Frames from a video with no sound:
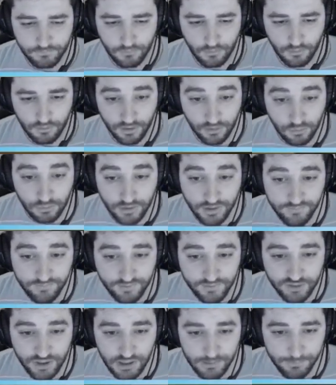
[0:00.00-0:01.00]
he could even
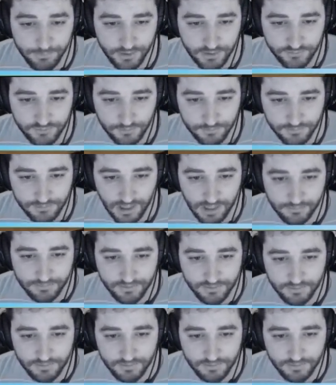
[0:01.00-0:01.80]
jump here sometimes and